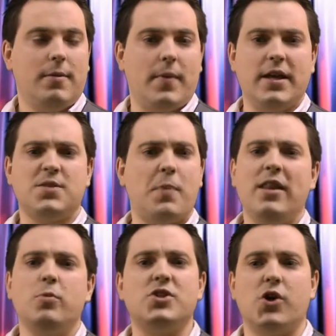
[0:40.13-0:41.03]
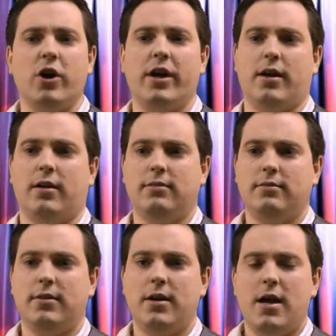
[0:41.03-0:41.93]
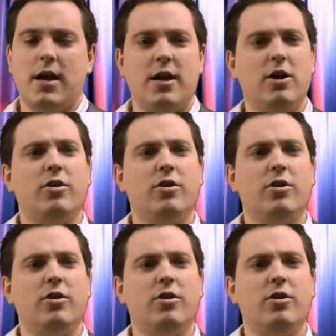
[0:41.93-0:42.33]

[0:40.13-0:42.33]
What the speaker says: In Spain, there was Guernica. Here,